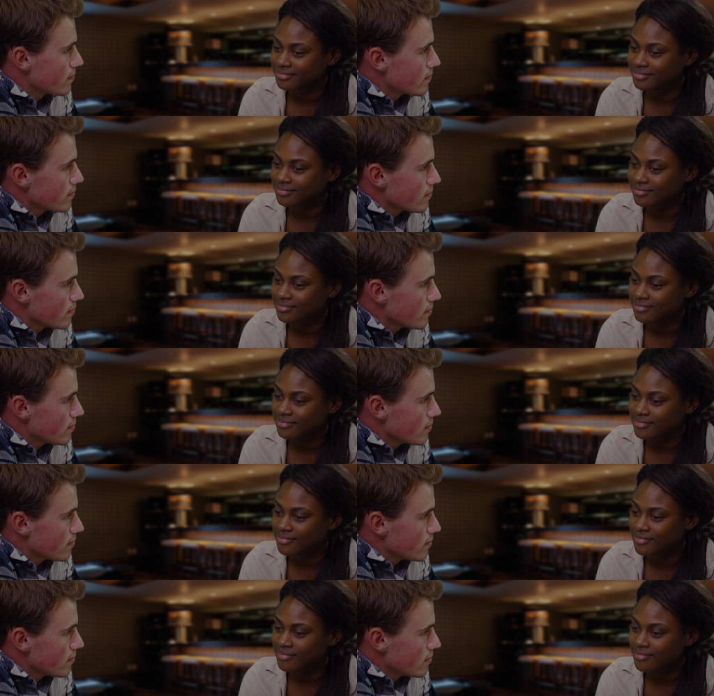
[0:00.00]

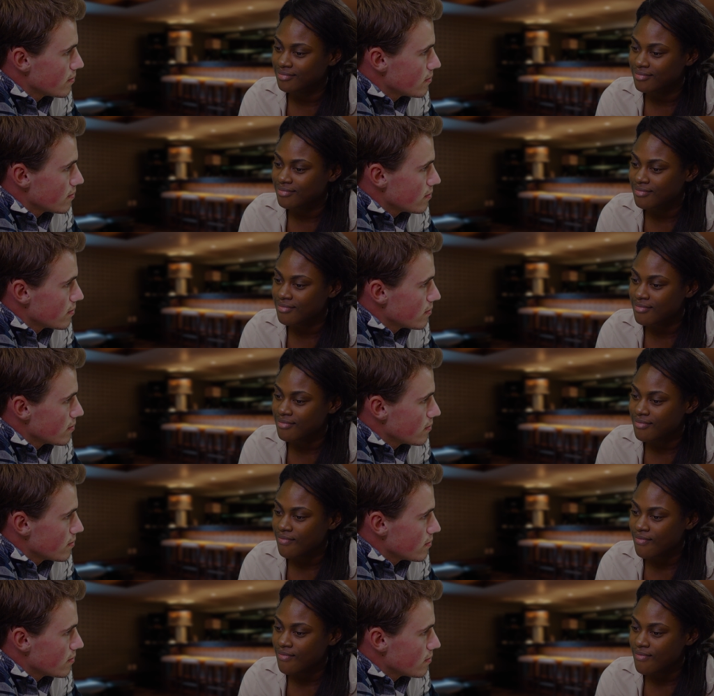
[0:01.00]

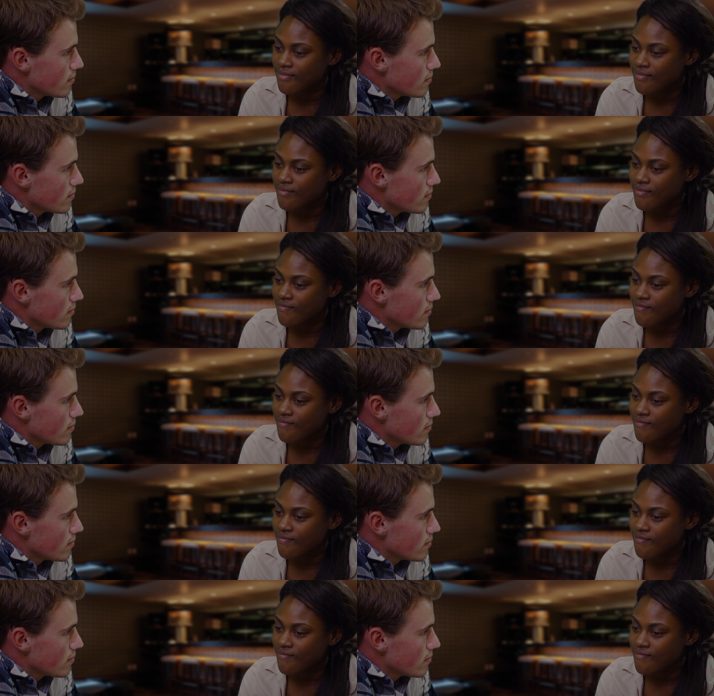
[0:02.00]
No one is speaking in this clip.